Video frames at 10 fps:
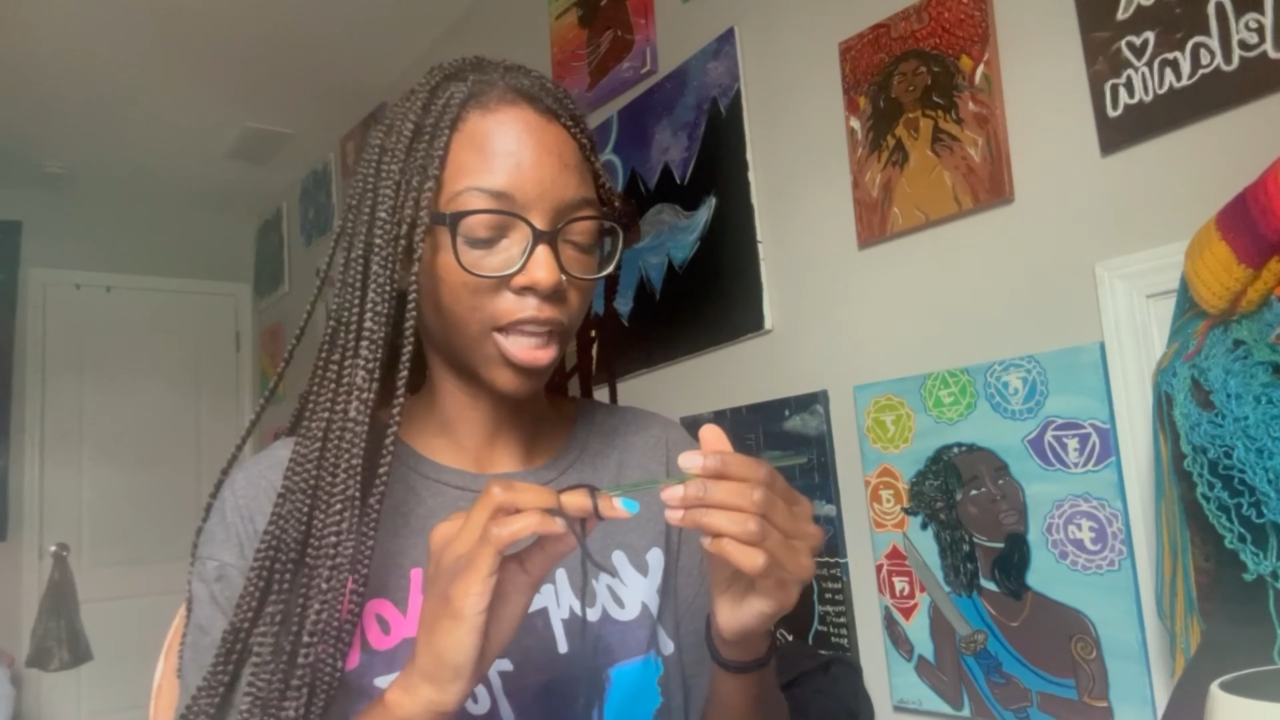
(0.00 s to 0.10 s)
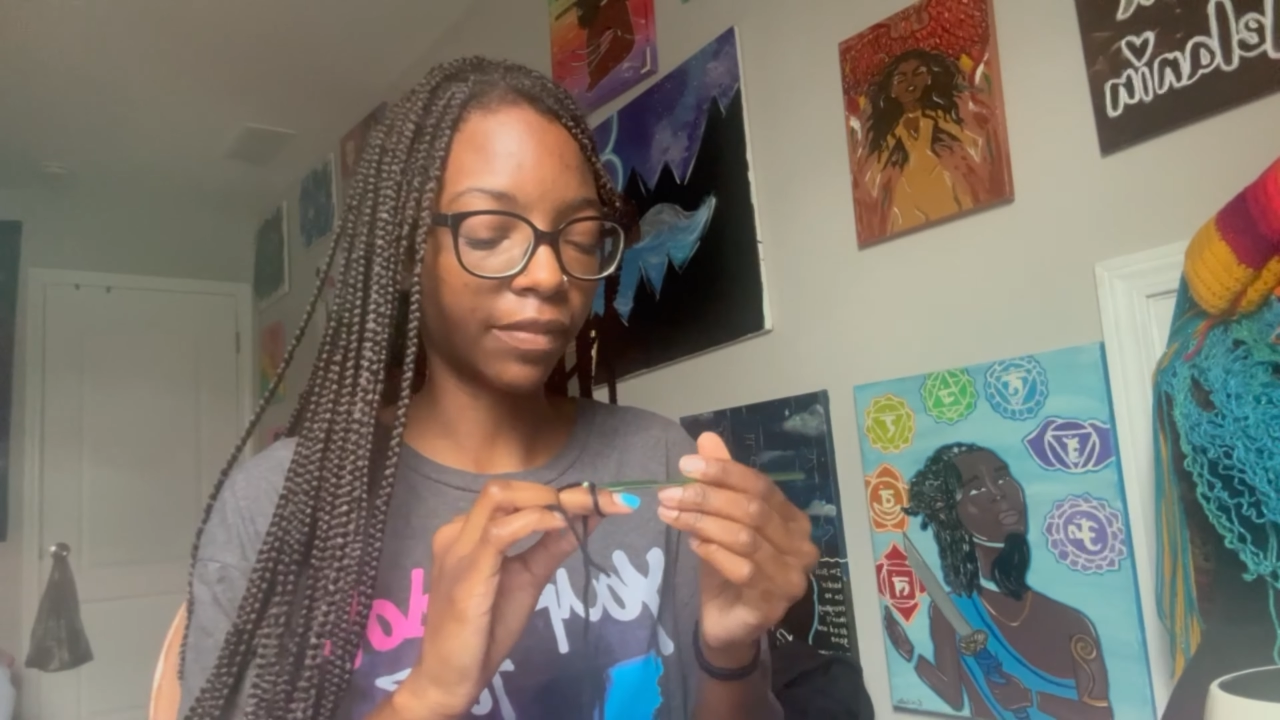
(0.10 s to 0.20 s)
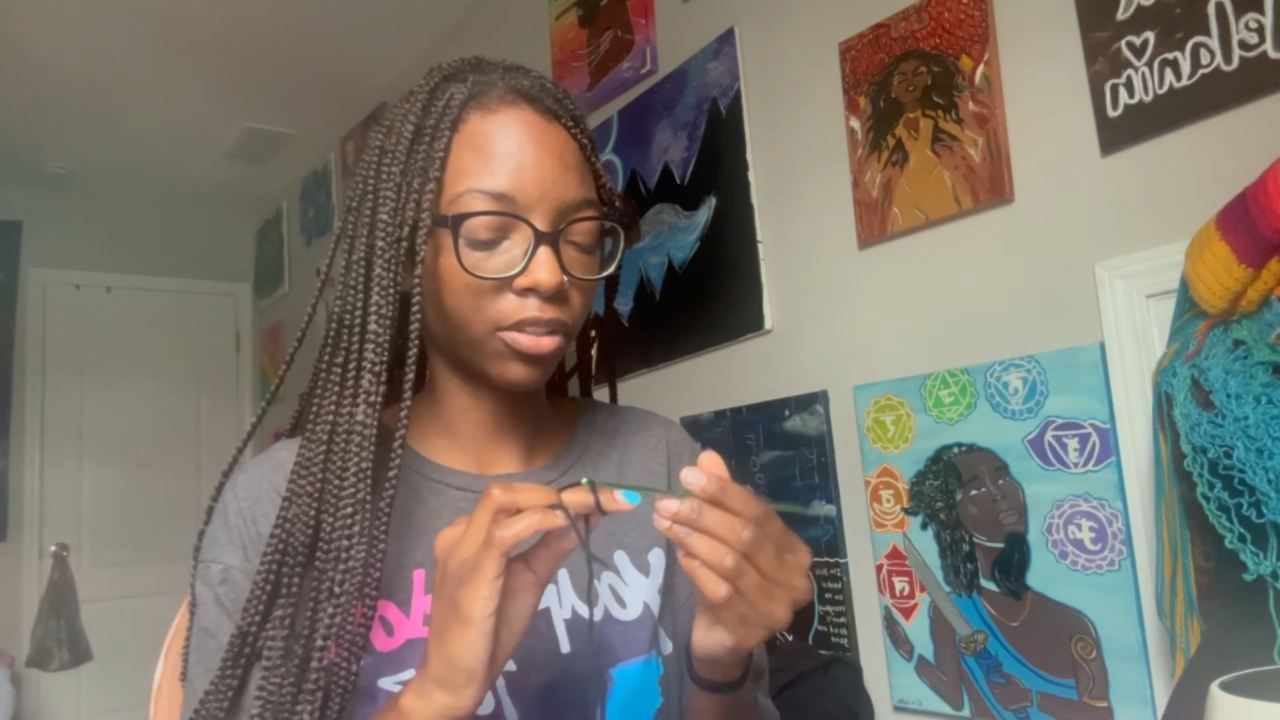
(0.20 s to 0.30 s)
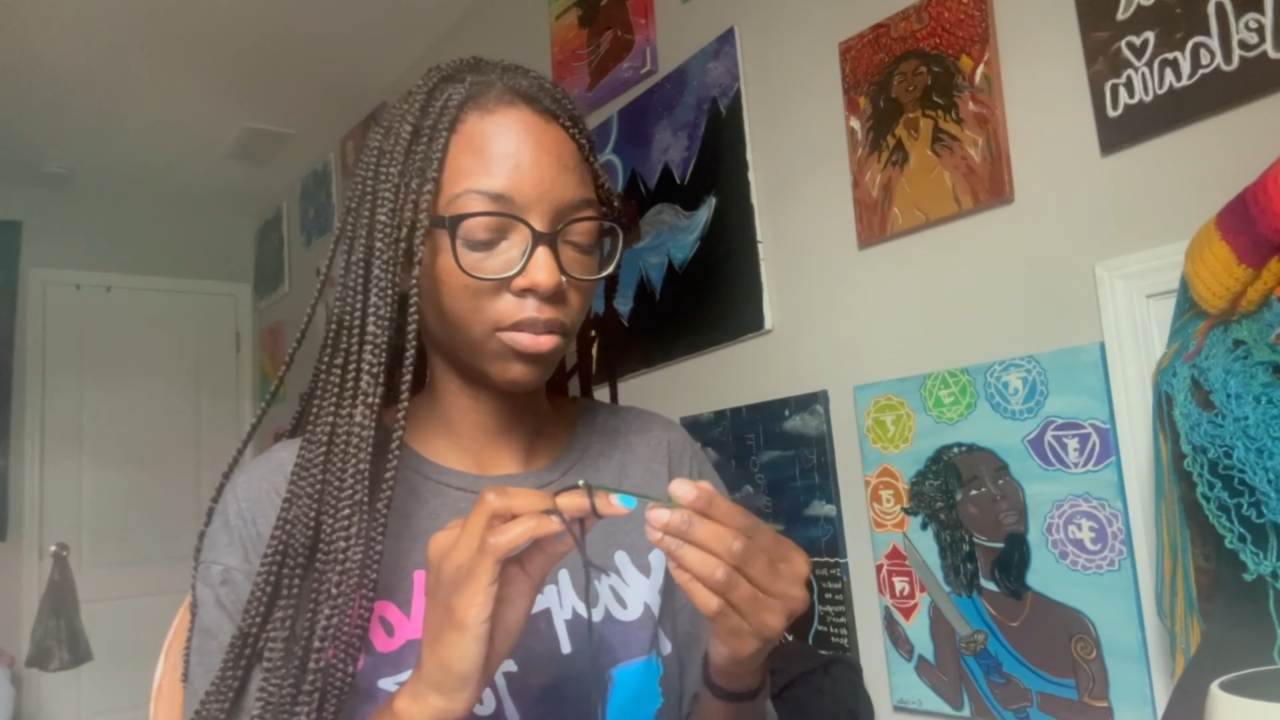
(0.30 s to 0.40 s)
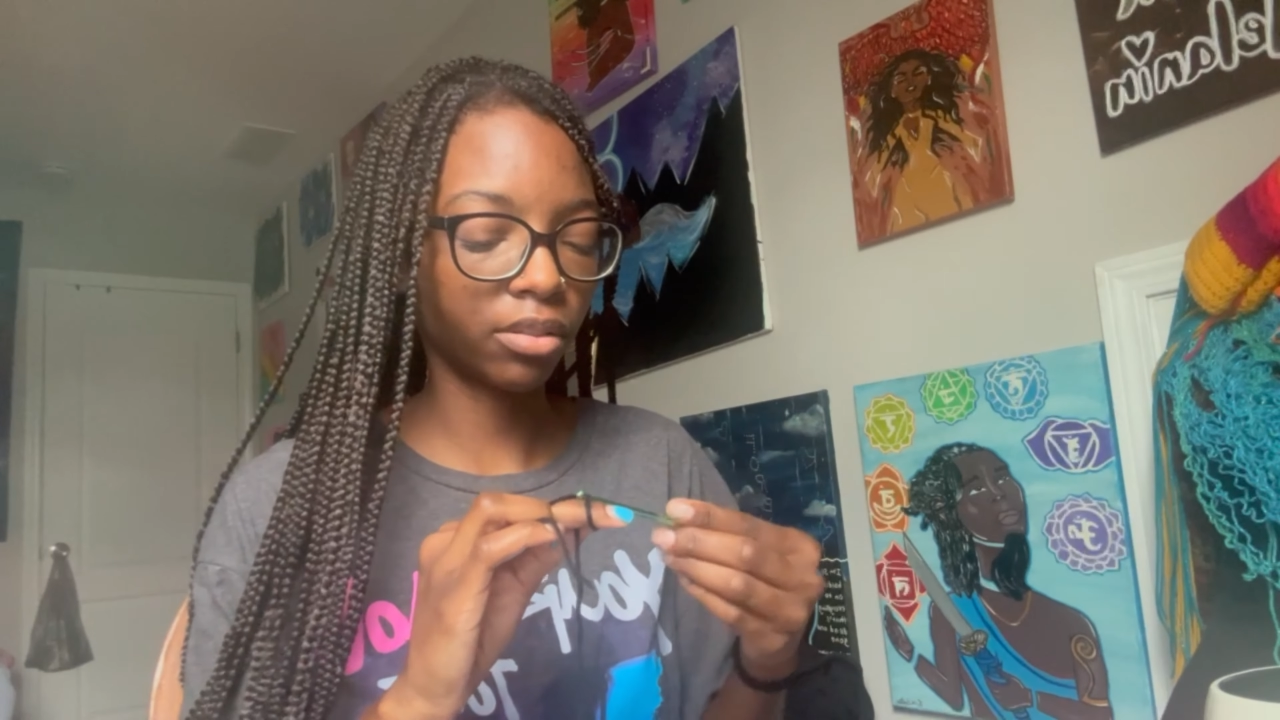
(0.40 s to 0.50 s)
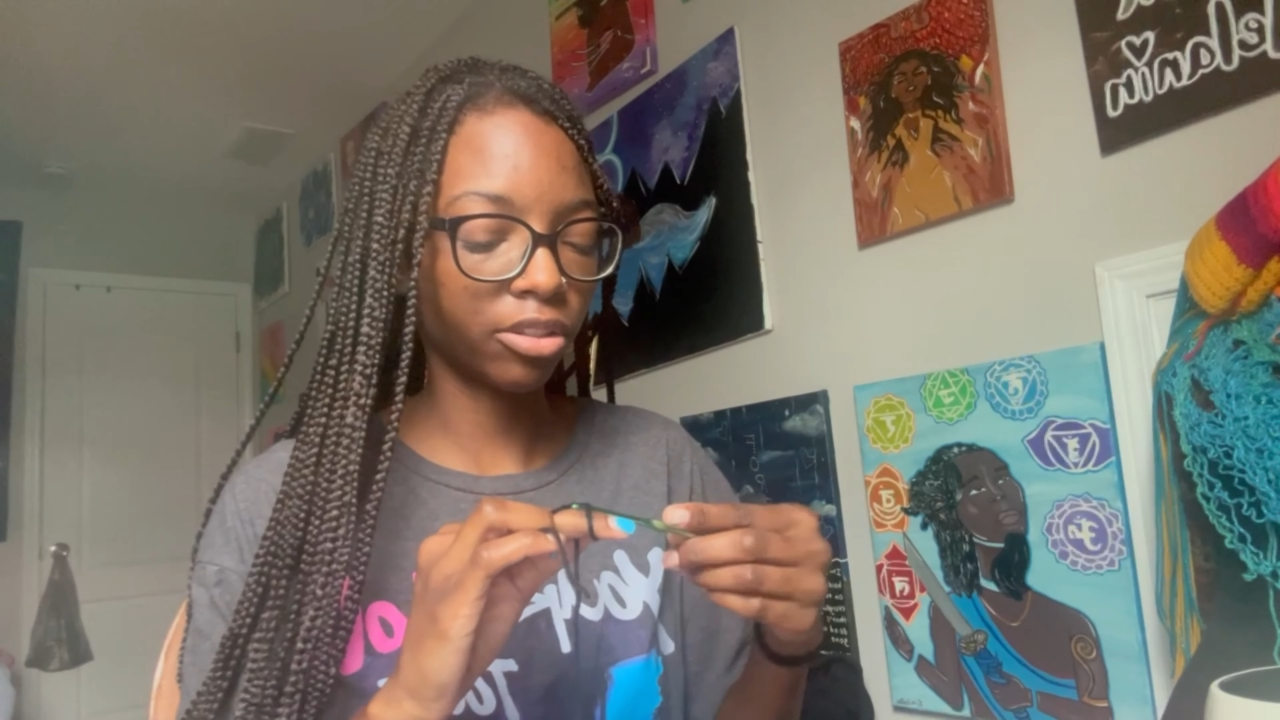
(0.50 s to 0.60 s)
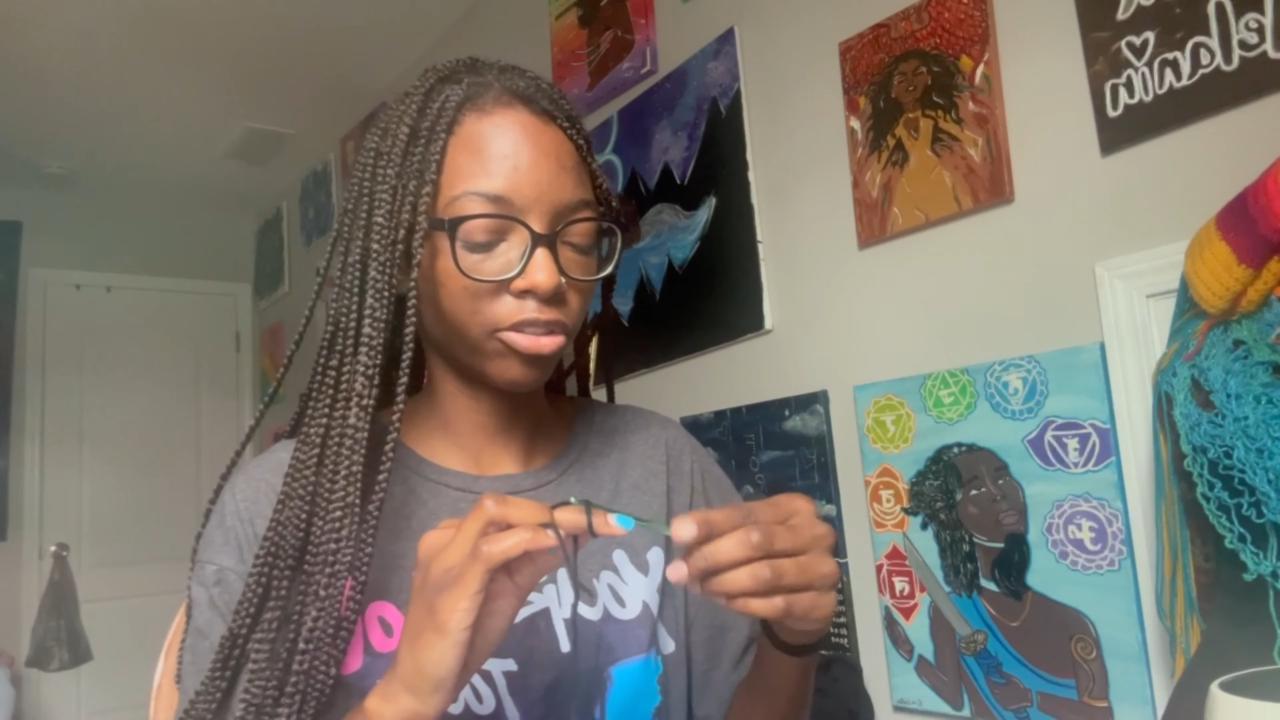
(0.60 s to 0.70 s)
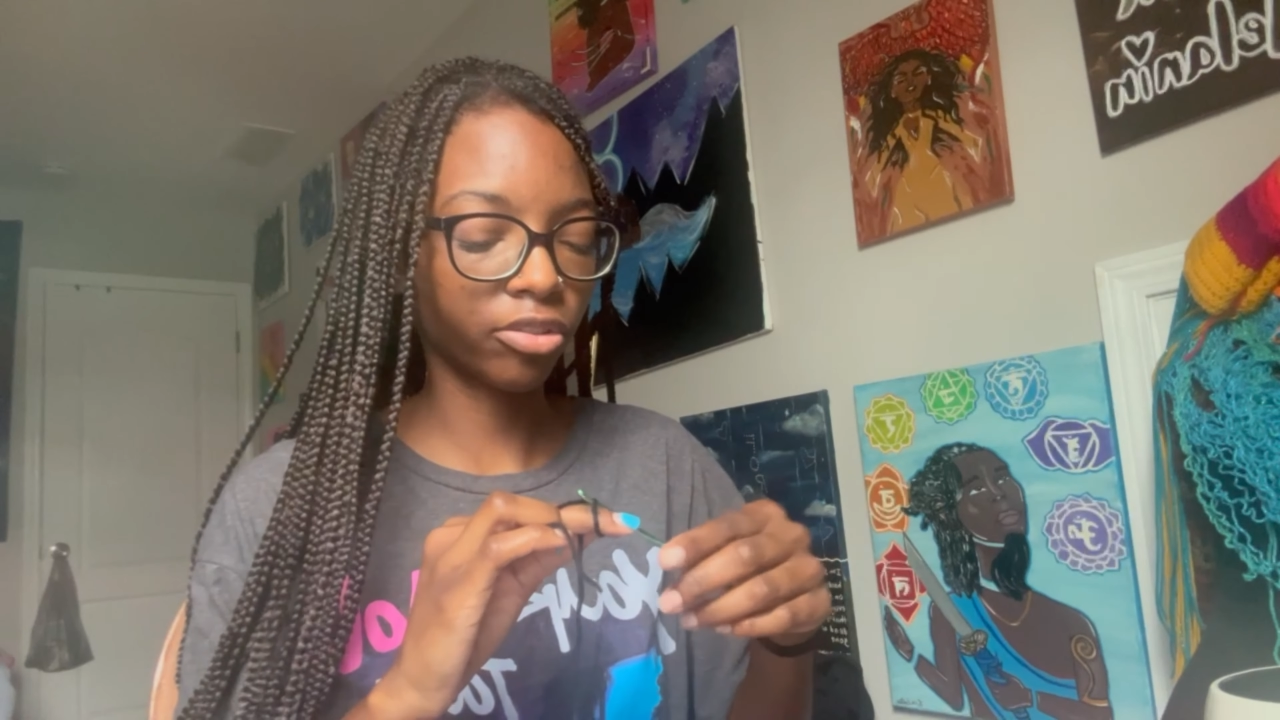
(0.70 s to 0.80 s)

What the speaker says: After you single